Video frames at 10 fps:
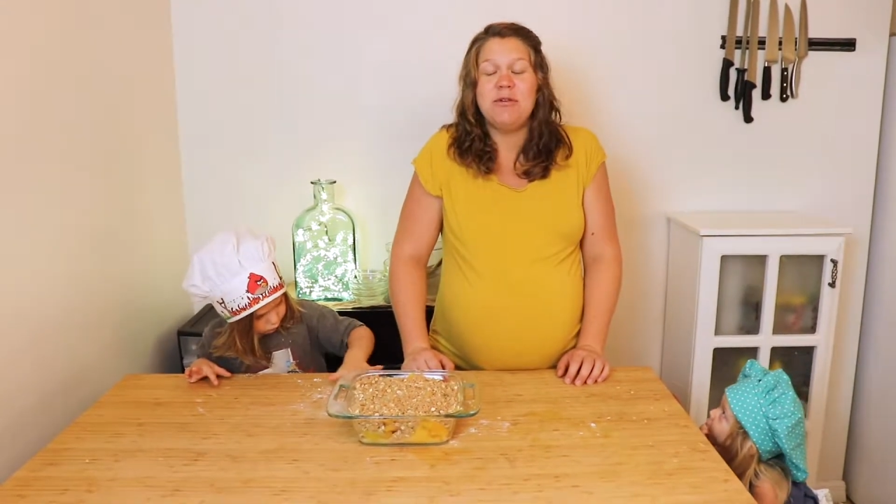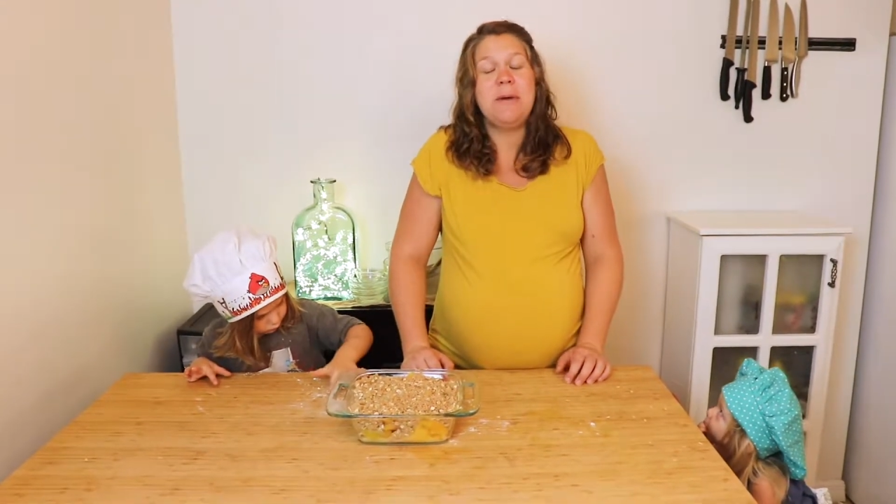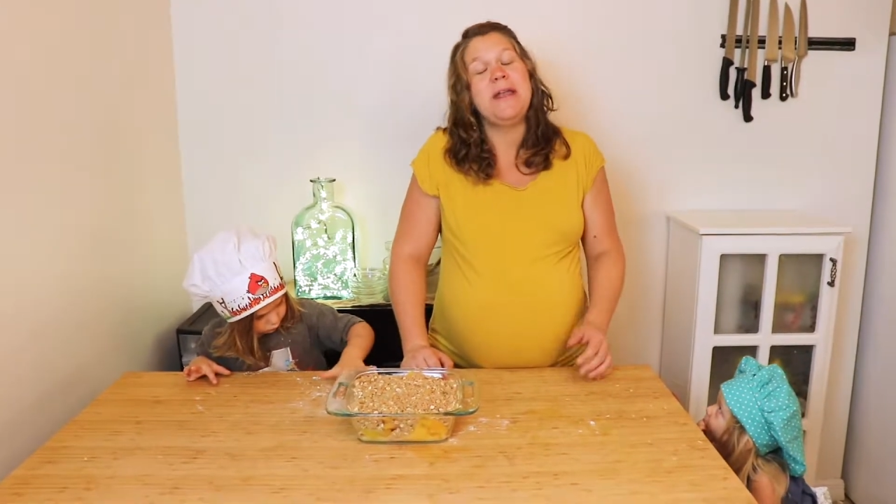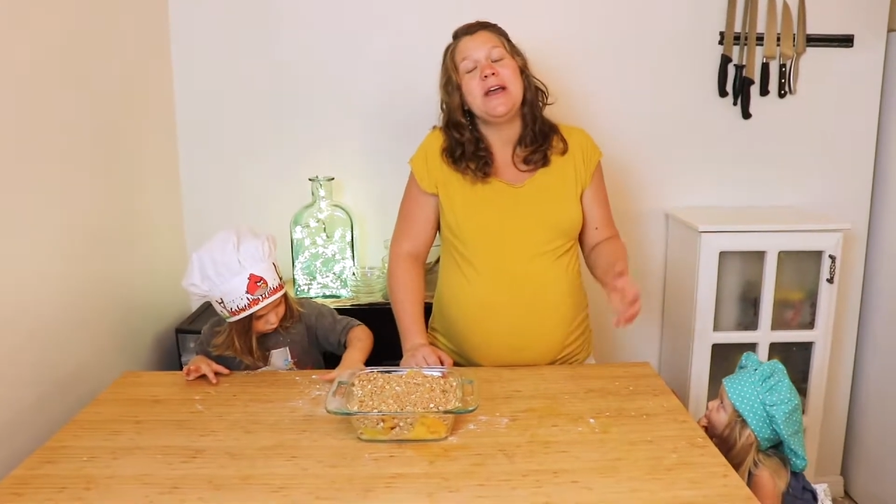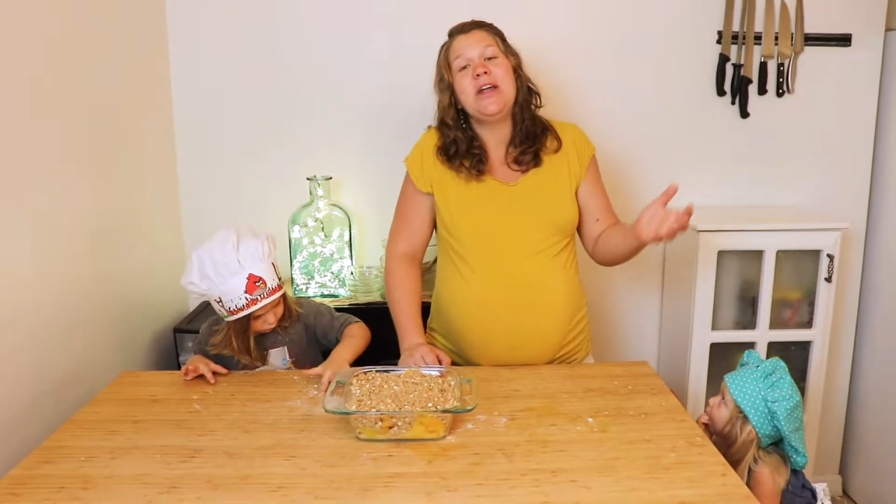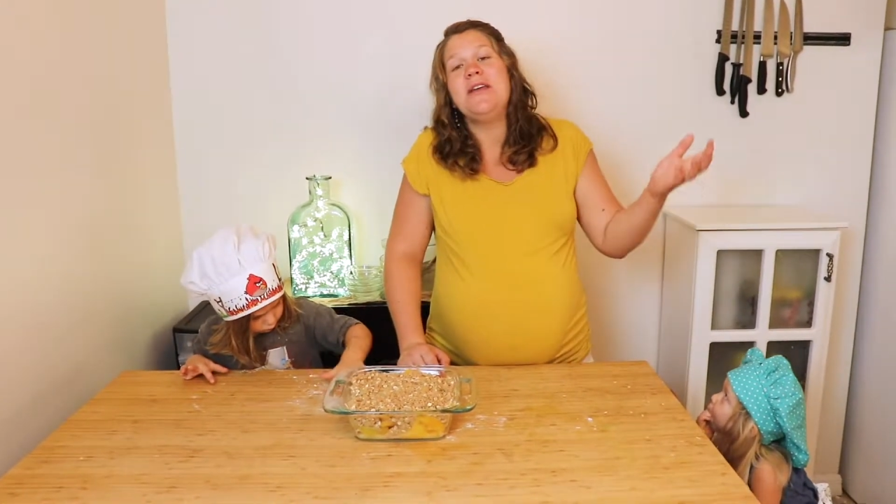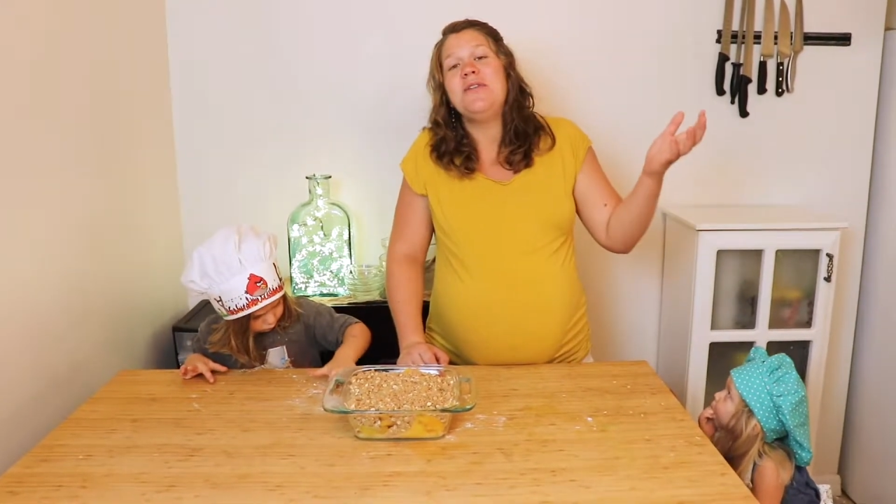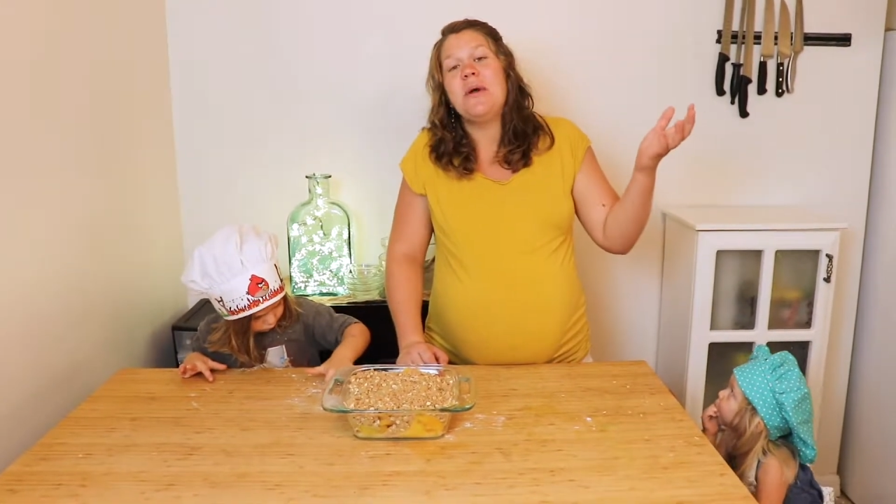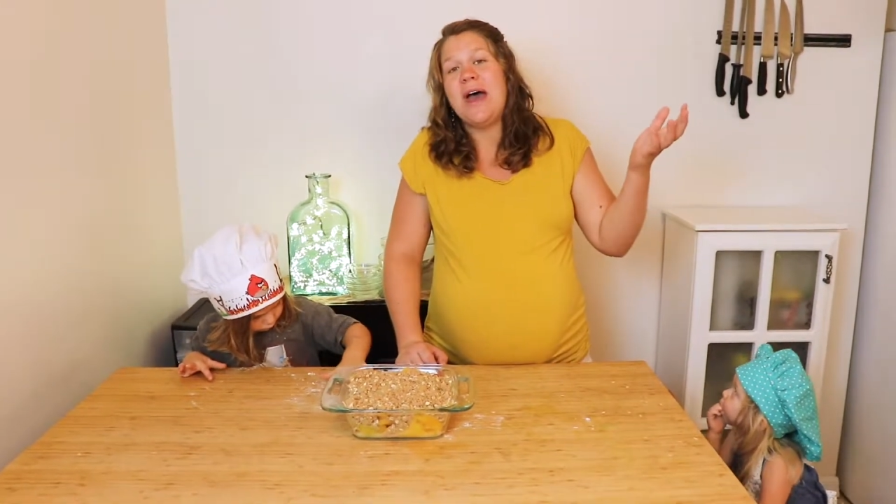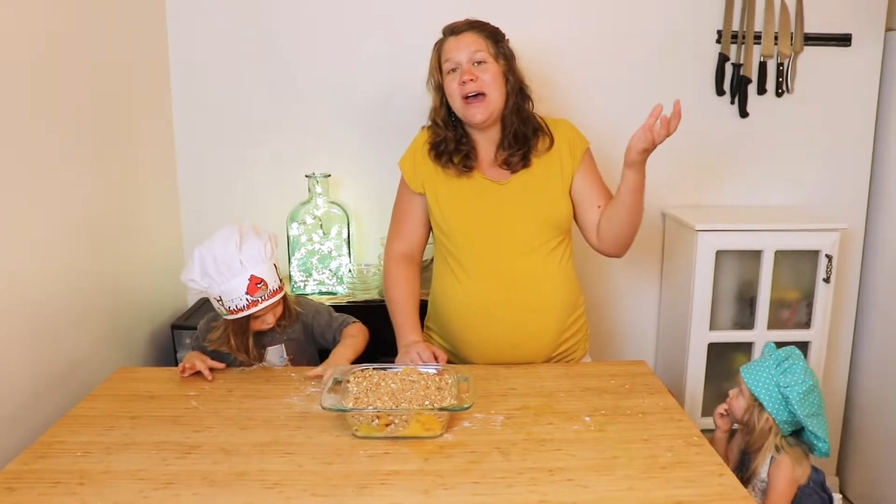depending on if
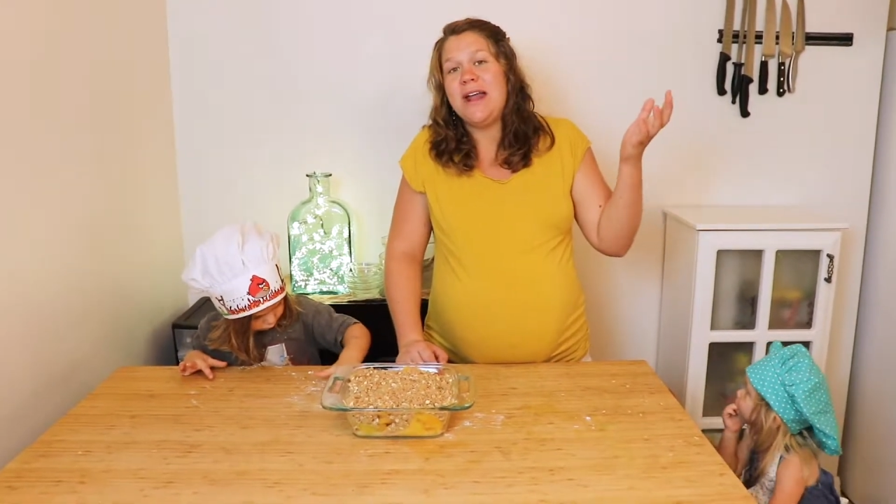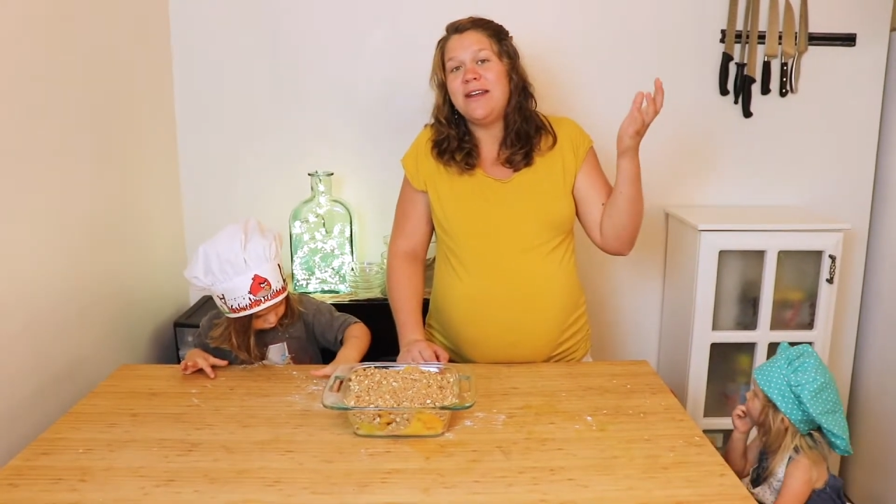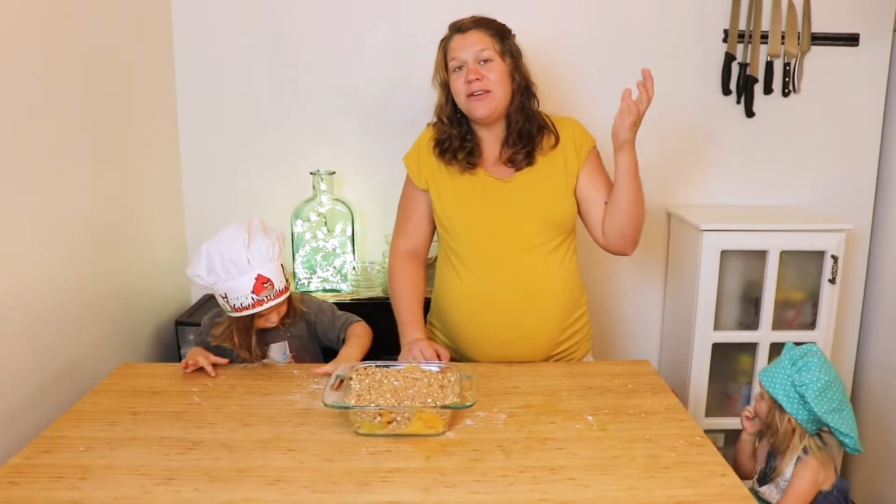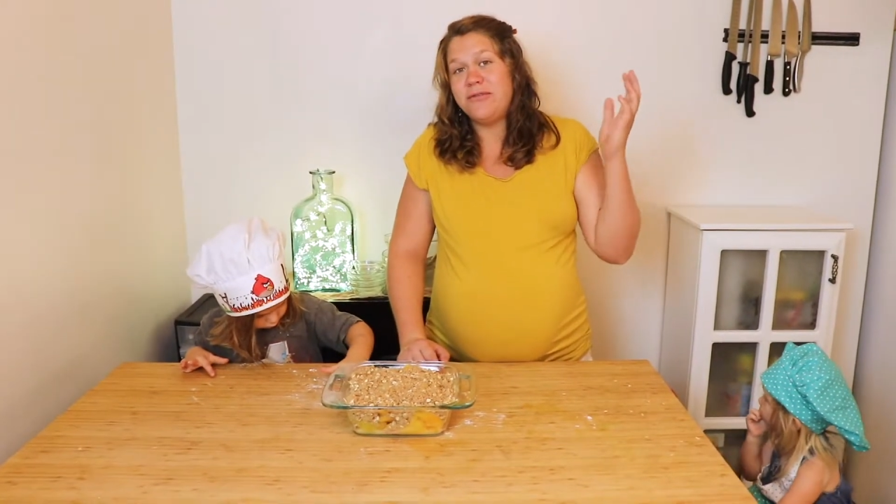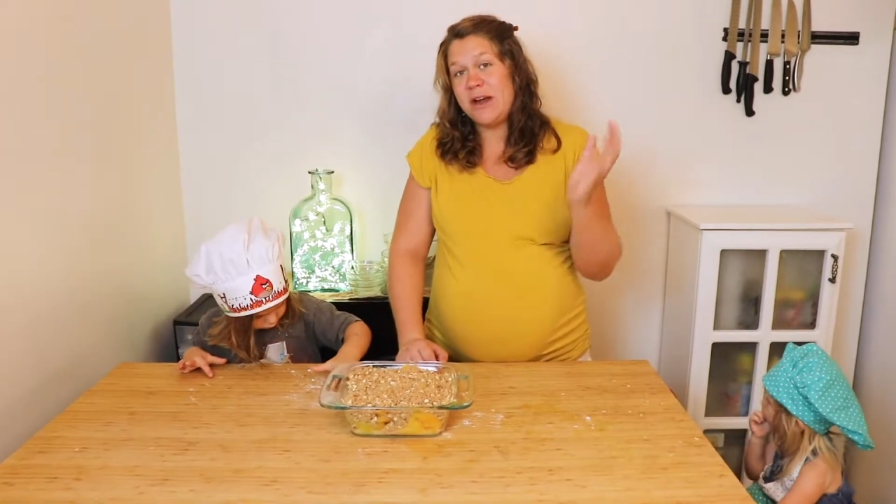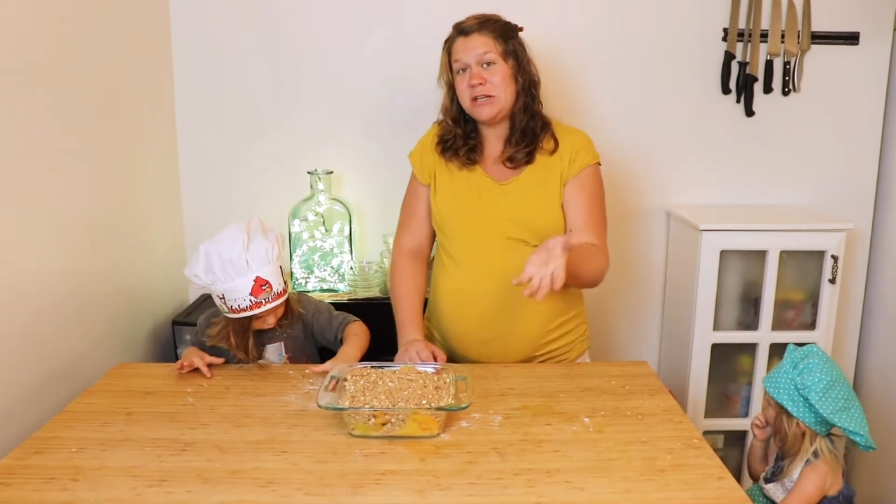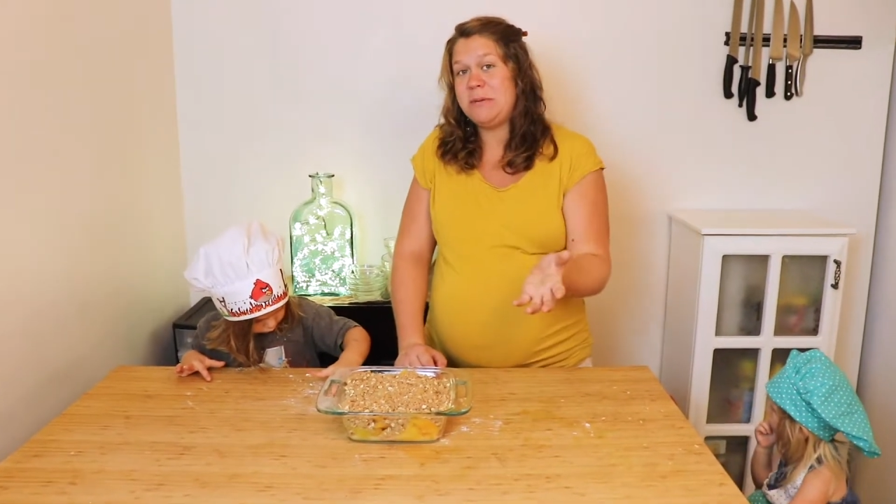you had fresh